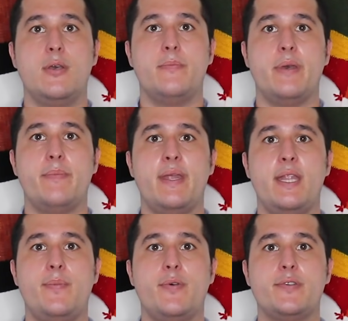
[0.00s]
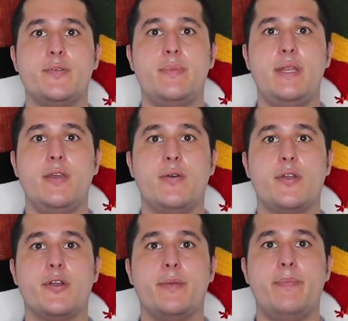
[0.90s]
My nipples are
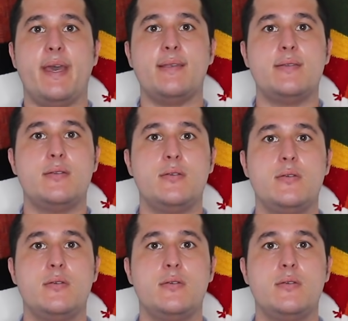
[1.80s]
mediocre at best.